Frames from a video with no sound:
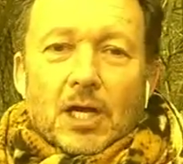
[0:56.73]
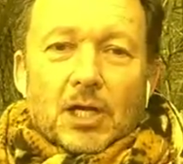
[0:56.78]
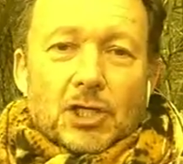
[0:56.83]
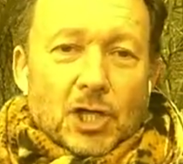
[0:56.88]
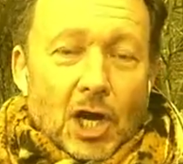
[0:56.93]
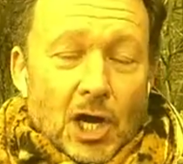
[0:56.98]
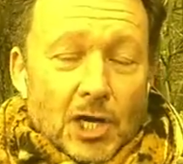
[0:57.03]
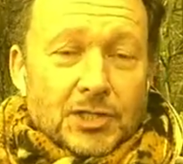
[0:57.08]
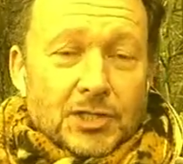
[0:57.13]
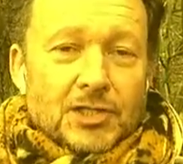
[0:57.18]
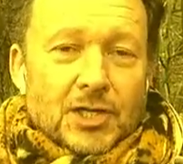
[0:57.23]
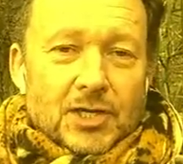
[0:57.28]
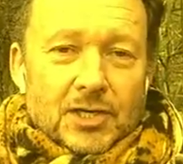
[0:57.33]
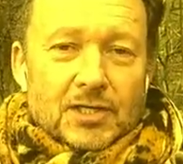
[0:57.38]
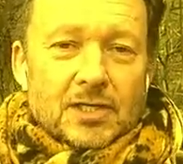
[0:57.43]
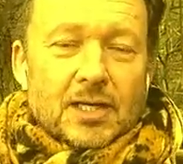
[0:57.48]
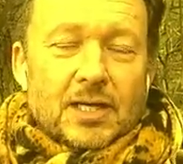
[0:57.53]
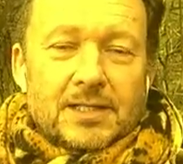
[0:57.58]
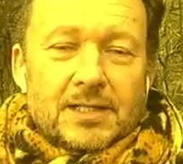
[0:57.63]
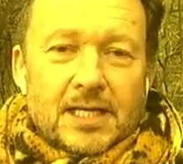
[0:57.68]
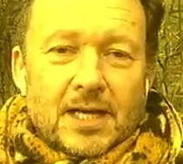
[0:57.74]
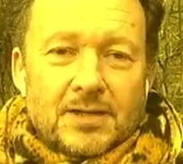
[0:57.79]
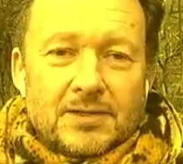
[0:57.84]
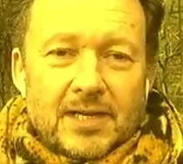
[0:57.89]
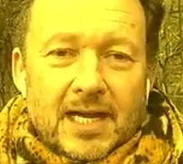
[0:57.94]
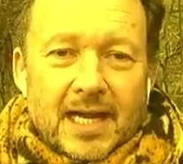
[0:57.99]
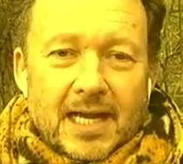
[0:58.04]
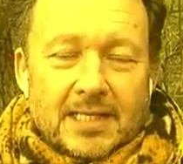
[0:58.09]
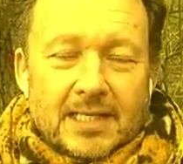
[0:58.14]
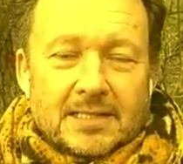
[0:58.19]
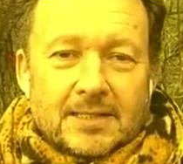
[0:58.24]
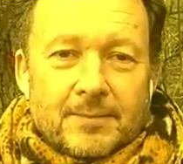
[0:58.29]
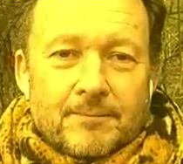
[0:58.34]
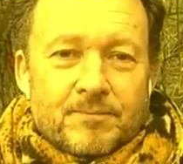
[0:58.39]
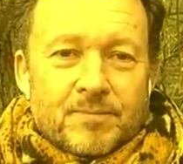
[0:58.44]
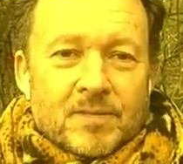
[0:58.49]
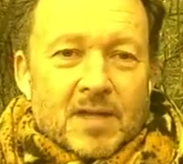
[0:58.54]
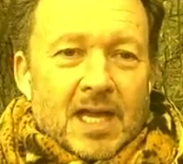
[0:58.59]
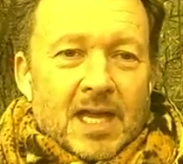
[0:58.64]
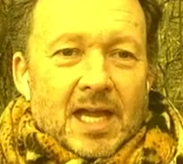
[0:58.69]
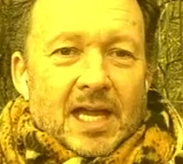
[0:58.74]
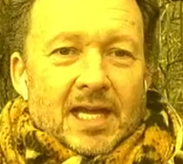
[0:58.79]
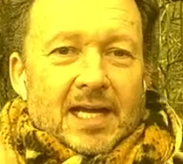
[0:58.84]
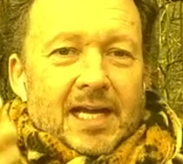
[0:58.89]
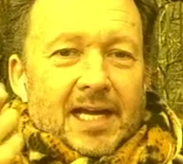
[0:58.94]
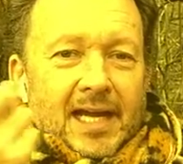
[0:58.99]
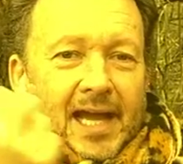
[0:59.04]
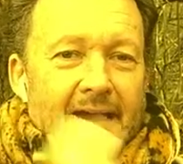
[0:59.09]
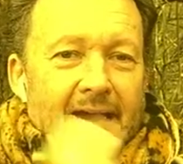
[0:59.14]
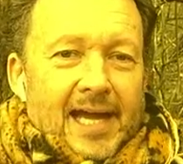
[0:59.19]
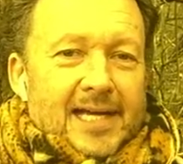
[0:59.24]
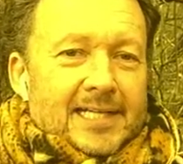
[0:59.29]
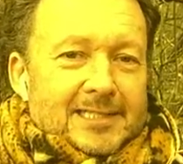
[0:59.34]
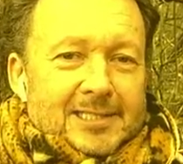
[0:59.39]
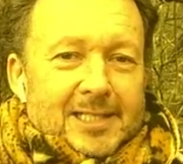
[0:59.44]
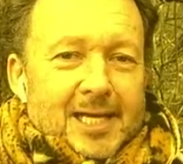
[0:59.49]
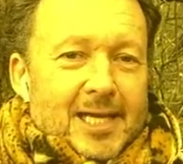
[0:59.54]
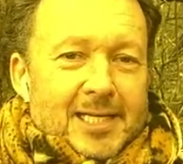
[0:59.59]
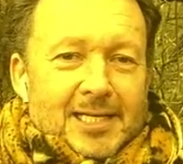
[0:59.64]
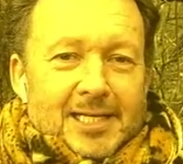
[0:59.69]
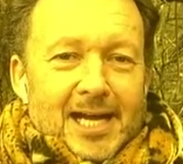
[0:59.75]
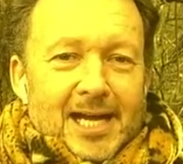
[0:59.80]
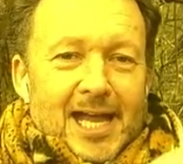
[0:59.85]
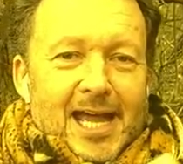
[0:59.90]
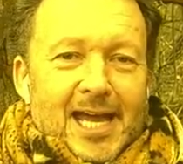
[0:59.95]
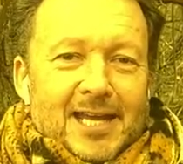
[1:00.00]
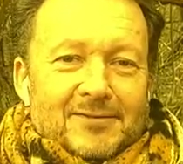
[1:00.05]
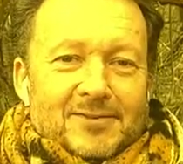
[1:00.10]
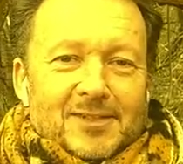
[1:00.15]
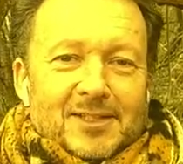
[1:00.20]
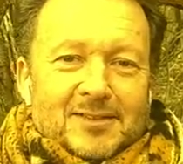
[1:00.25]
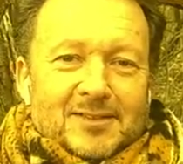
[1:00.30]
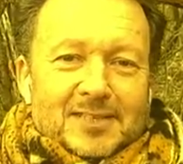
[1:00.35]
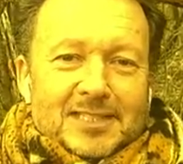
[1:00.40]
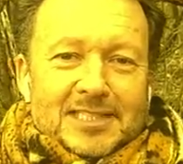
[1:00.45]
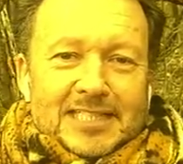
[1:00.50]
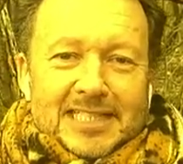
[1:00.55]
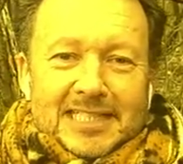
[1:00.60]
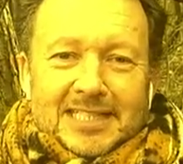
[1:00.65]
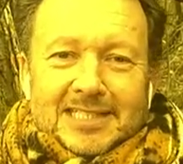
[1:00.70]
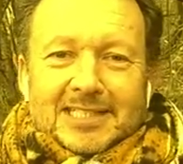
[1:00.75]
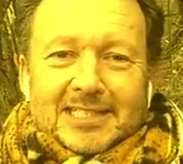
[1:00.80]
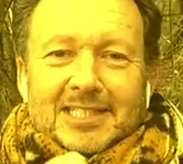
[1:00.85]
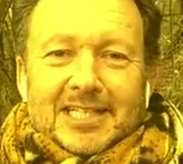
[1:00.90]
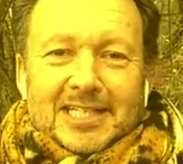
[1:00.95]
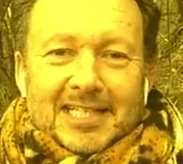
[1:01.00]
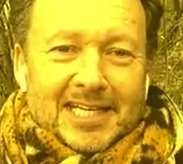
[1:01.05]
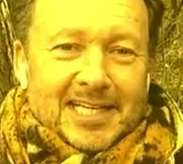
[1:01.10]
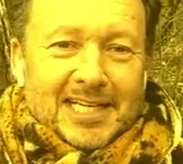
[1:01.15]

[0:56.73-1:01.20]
Gardener, on the other hand, has like a handful of seeds,